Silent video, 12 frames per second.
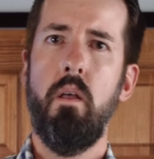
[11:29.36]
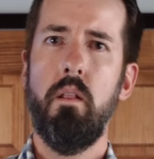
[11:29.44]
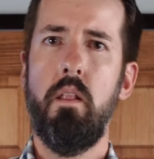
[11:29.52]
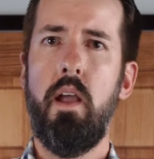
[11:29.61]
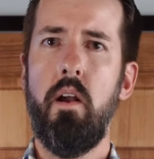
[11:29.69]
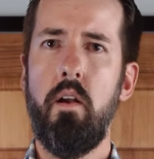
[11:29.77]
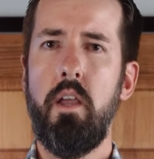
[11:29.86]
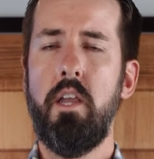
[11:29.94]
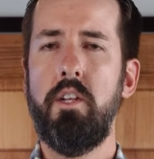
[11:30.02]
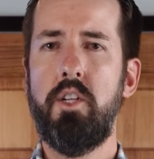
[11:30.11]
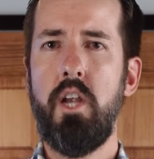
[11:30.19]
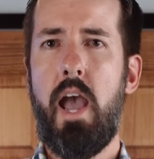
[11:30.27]

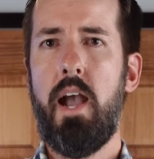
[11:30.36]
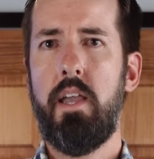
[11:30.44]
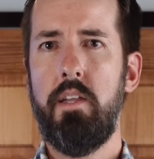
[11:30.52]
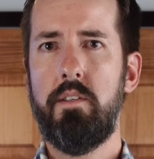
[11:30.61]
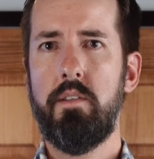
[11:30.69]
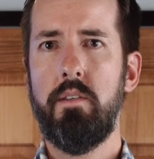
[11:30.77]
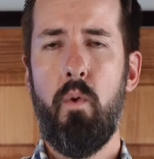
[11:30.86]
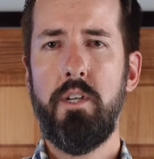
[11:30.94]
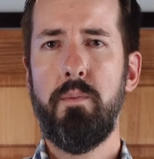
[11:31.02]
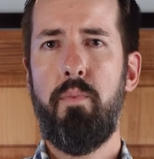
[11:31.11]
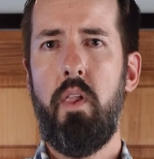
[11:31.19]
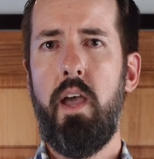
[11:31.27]
layering and jackets,
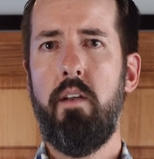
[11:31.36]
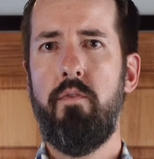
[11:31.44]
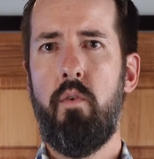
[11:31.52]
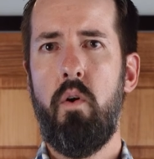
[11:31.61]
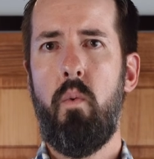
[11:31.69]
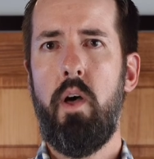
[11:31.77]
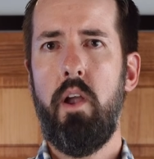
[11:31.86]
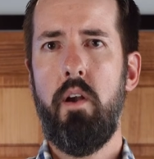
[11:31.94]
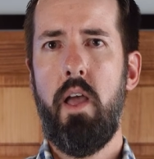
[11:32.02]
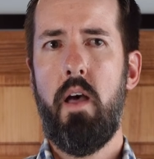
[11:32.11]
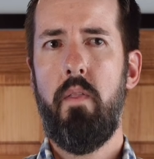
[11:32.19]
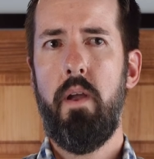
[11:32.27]
what to plan for while you're down